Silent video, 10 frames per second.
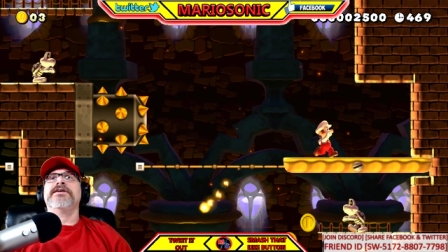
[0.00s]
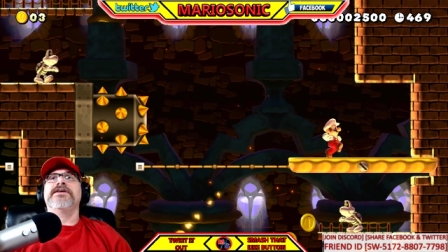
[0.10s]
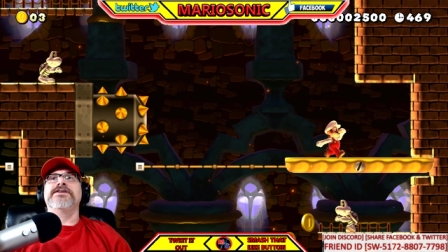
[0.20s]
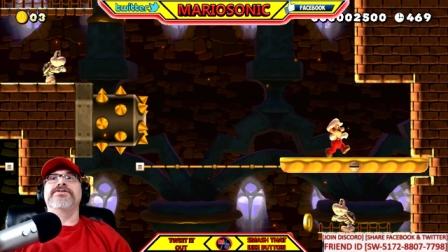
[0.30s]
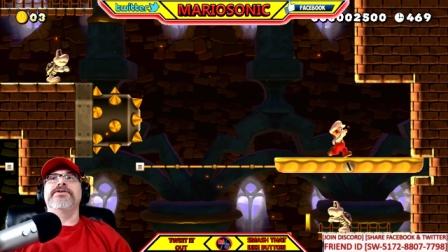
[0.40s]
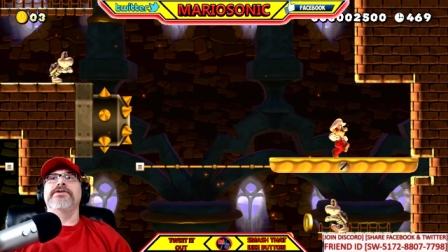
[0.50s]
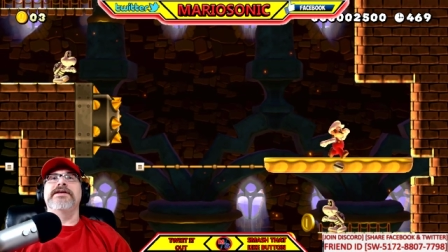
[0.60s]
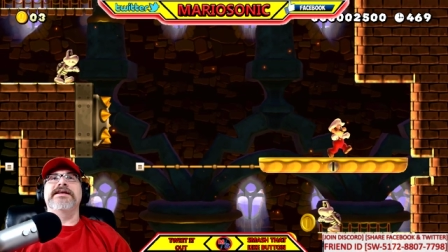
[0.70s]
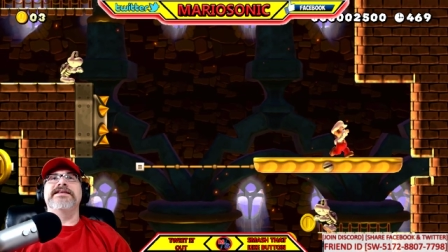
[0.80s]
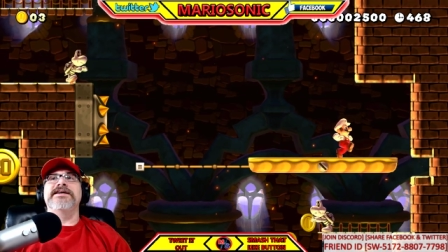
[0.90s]
Alright, so I don't
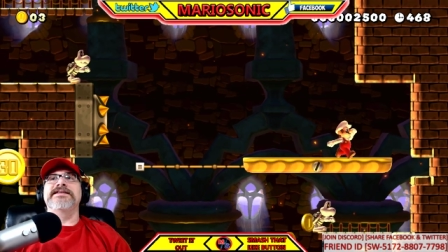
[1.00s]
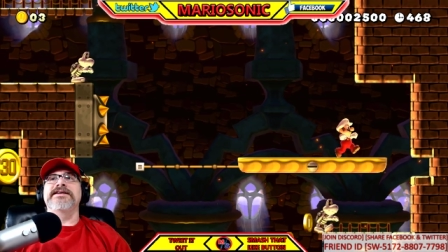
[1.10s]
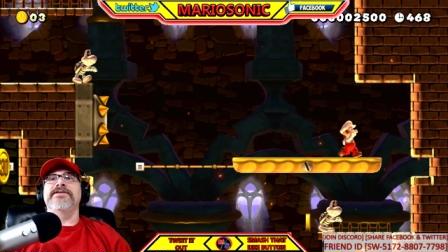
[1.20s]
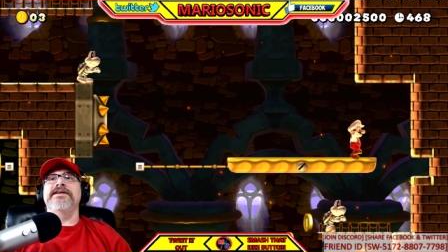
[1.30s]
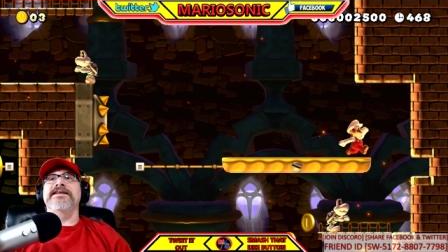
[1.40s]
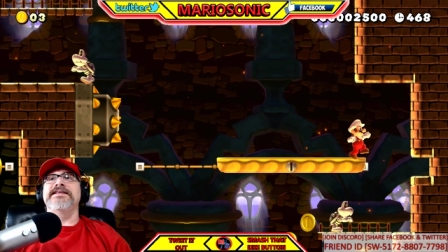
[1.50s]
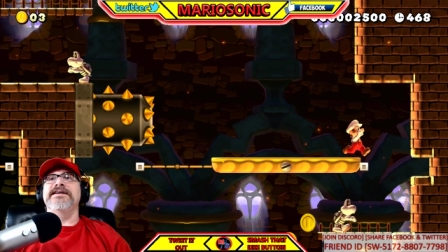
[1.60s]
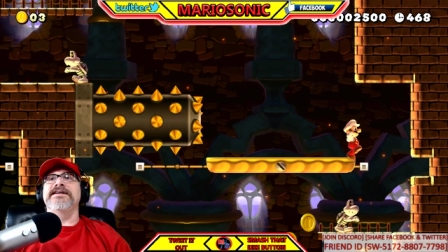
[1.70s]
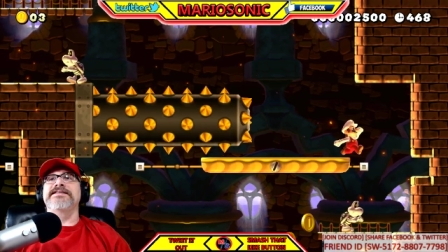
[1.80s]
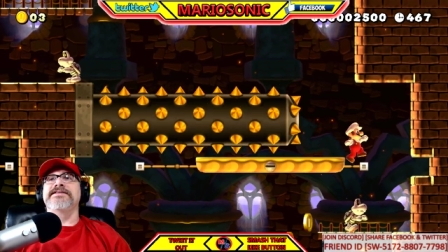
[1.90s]
like this. I don't like
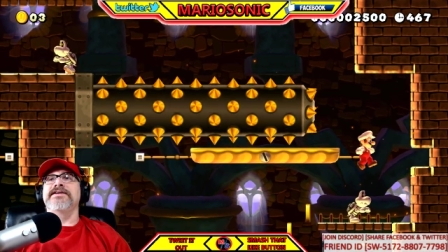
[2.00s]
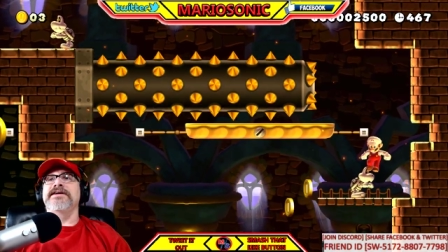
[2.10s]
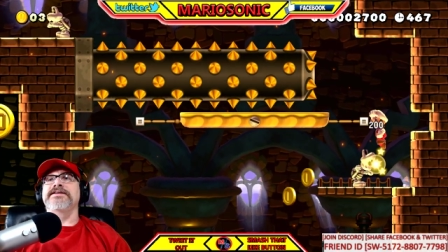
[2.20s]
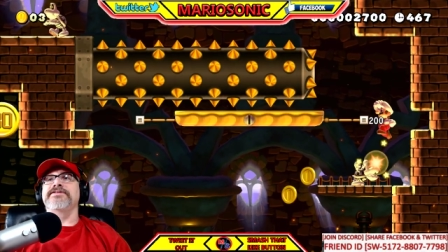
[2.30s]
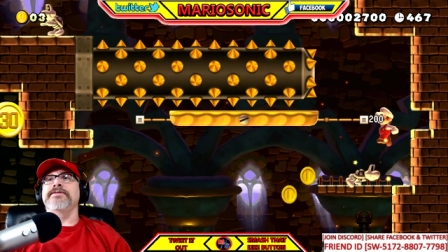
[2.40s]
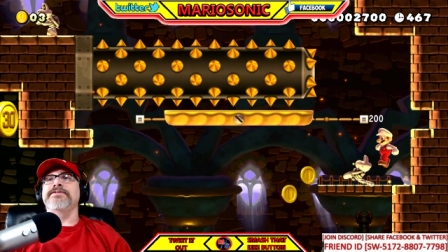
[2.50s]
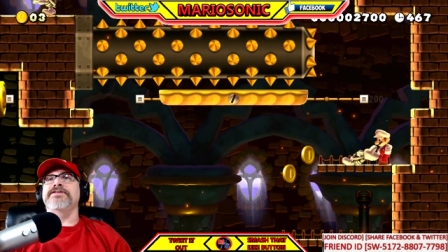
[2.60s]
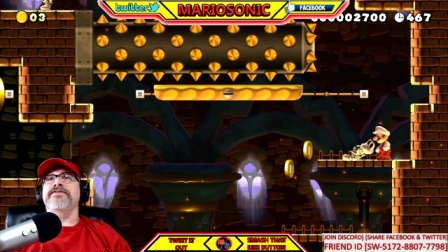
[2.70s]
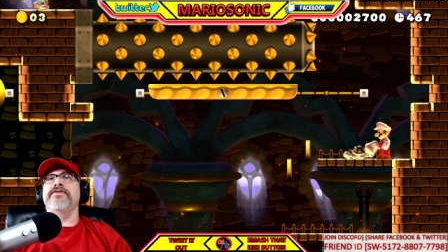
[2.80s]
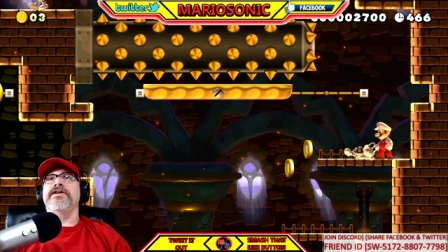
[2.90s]
this. Alright, so I'm just
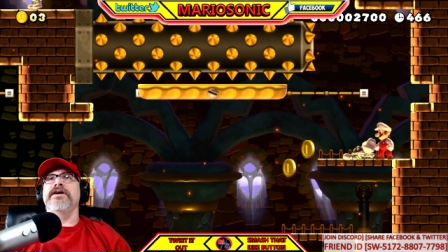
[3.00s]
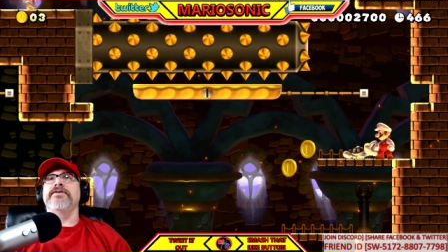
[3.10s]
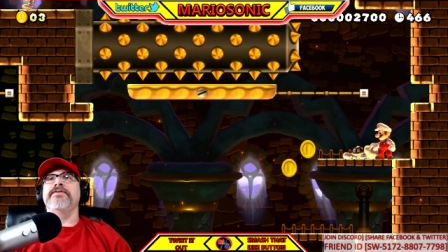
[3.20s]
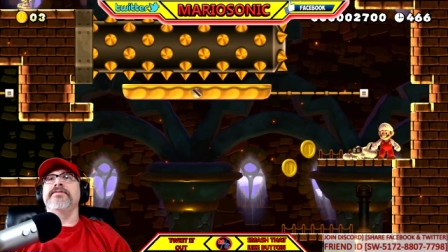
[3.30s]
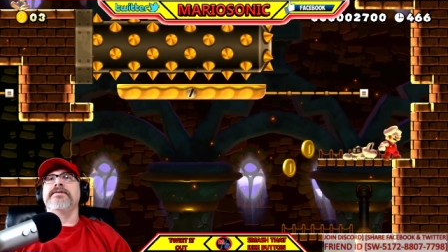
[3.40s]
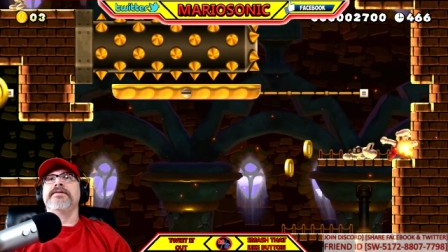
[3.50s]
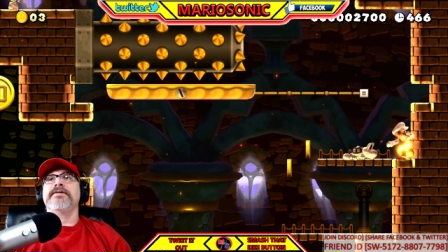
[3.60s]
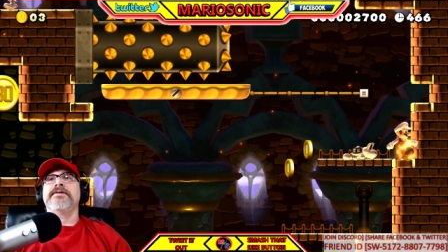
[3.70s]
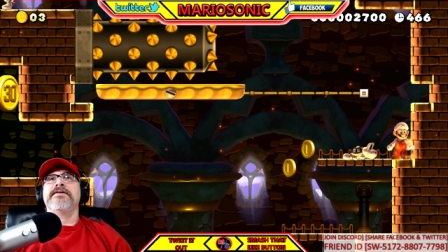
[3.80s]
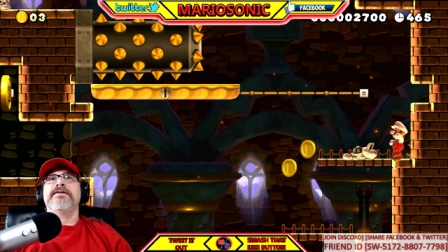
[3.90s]
gonna fall down.
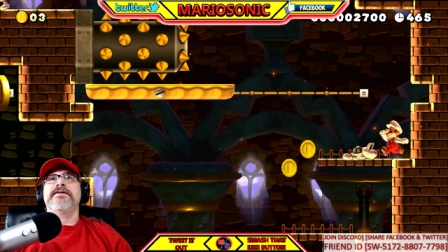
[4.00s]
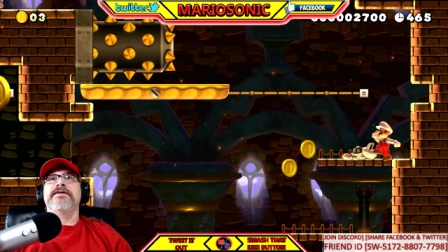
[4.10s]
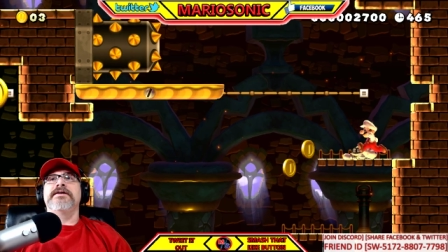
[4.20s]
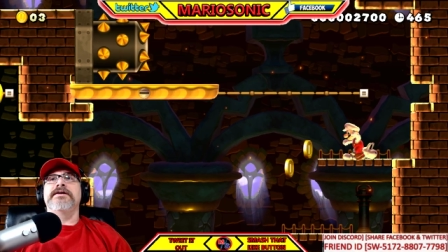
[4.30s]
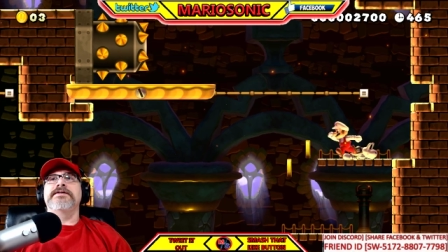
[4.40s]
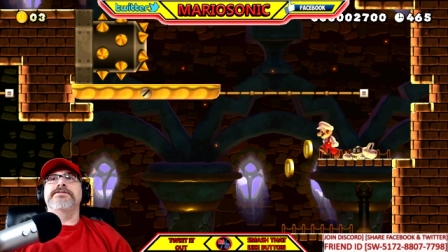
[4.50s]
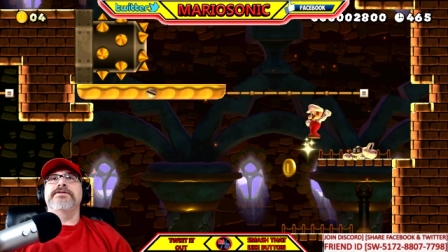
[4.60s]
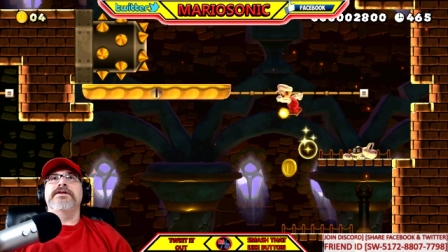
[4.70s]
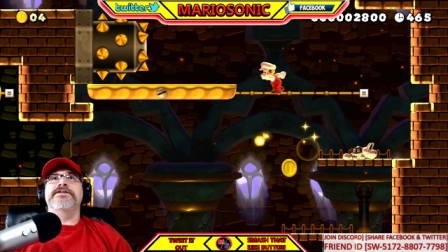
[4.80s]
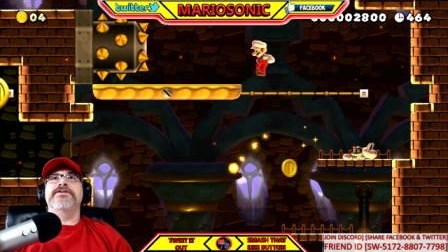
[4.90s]
Alright, so
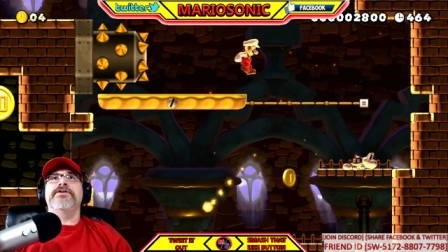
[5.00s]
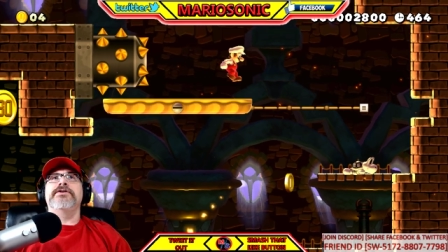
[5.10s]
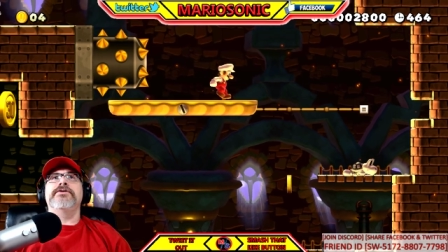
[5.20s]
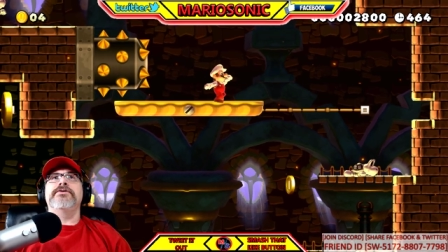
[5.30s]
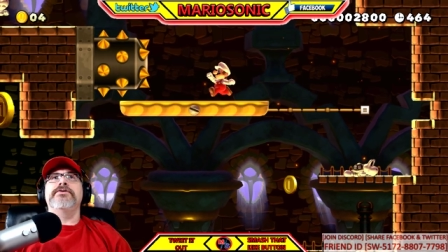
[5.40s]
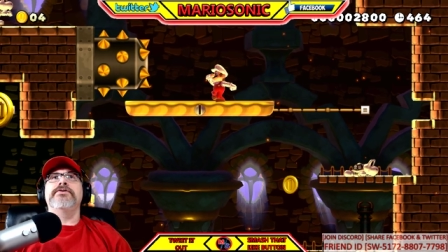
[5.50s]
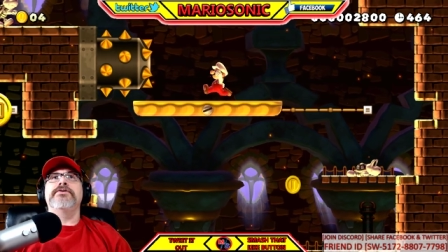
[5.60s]
let's go.